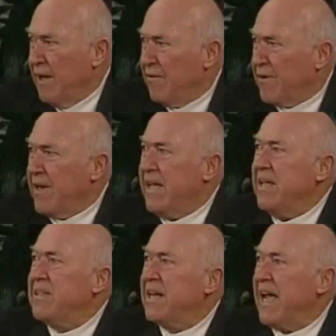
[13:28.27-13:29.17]
For
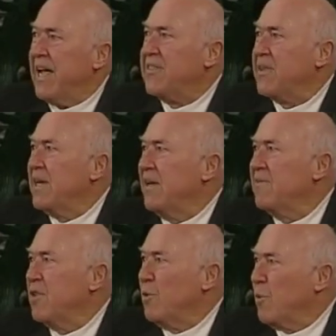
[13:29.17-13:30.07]
he that hath the
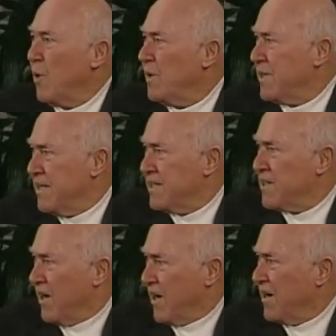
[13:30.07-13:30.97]
love of the world in his
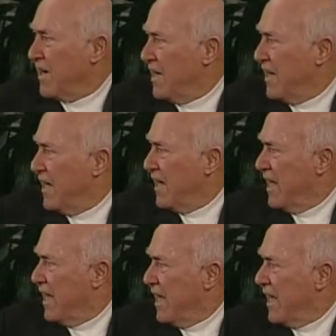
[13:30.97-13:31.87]
heart
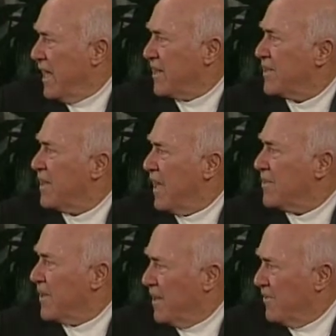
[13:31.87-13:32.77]
hath
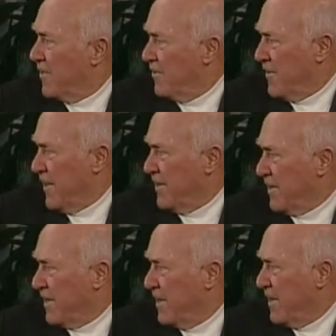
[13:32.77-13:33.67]
not the love of the
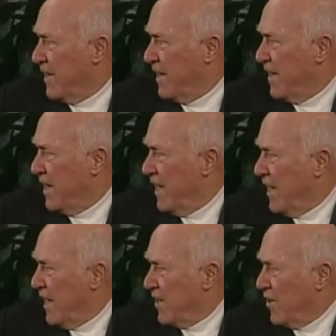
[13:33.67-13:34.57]
Father.
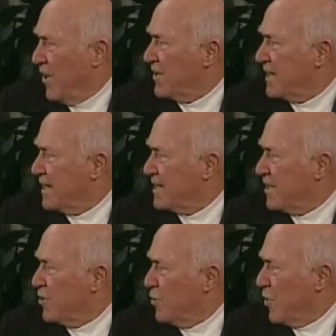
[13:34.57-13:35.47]
And all that is
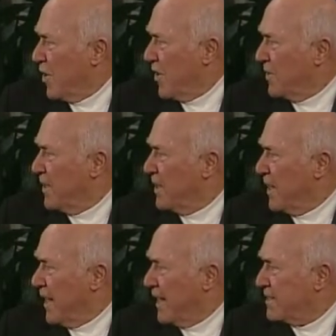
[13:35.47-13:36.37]
in the world,
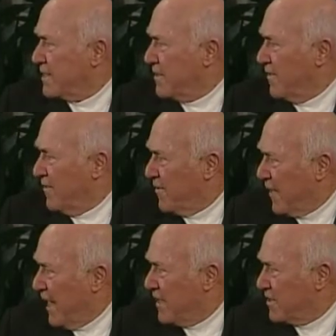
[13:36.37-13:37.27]
the lust of the
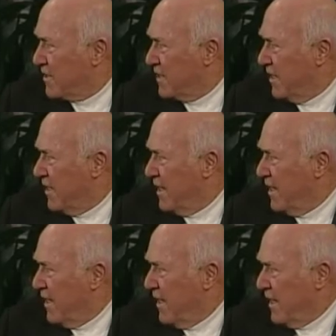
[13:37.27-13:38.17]
flesh,
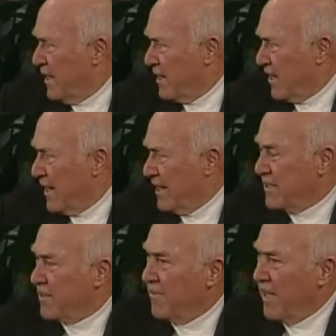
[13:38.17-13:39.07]
the
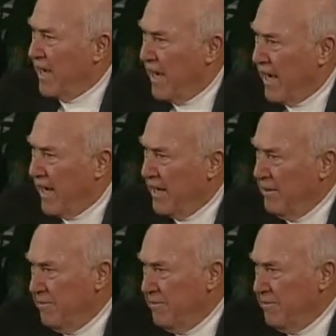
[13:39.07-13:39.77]
lust of the eye,